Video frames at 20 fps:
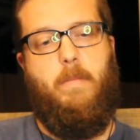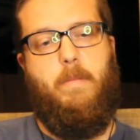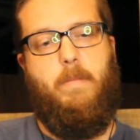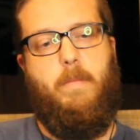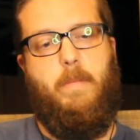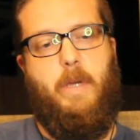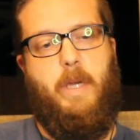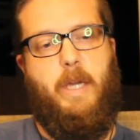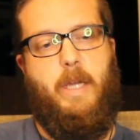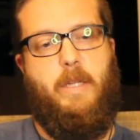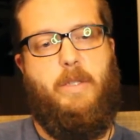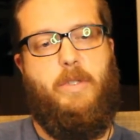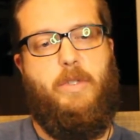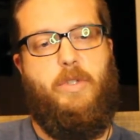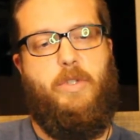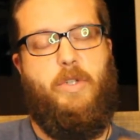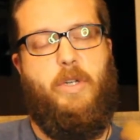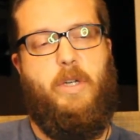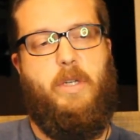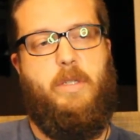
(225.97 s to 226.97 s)
It's
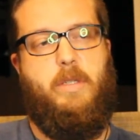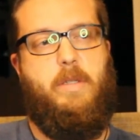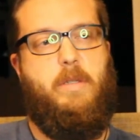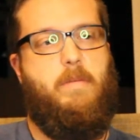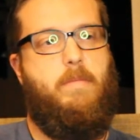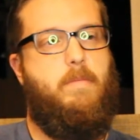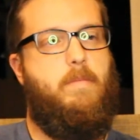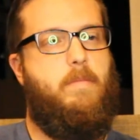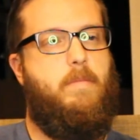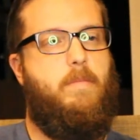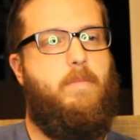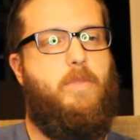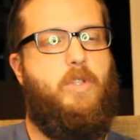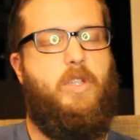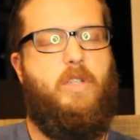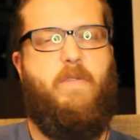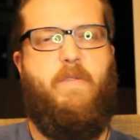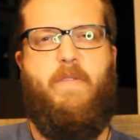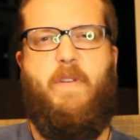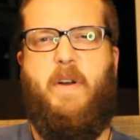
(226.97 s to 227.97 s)
just
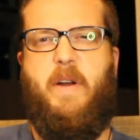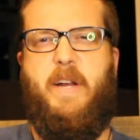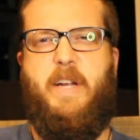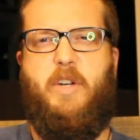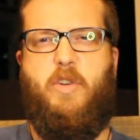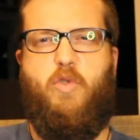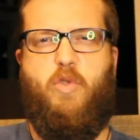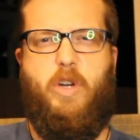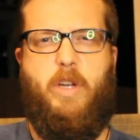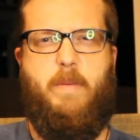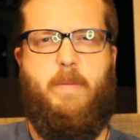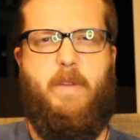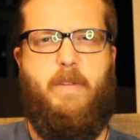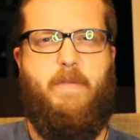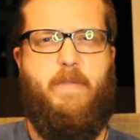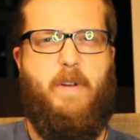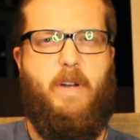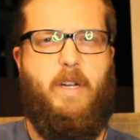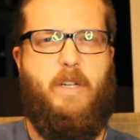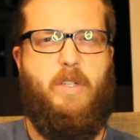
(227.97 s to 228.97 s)
very creamy,
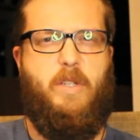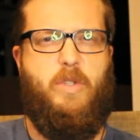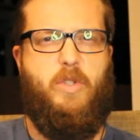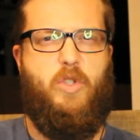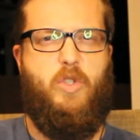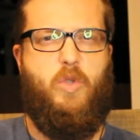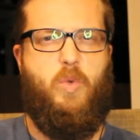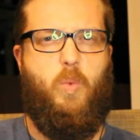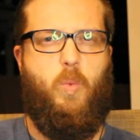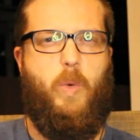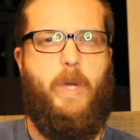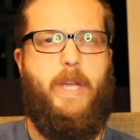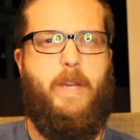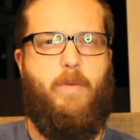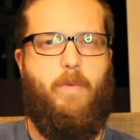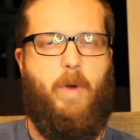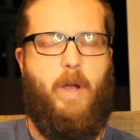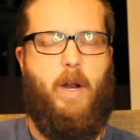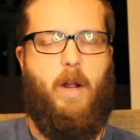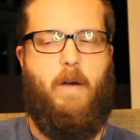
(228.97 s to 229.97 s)
very sweet
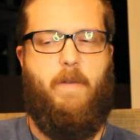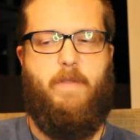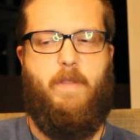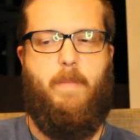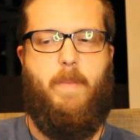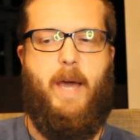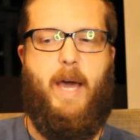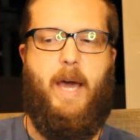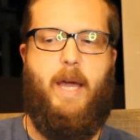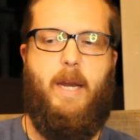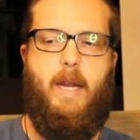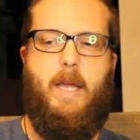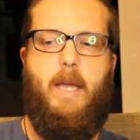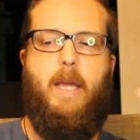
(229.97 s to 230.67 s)
right off the bat.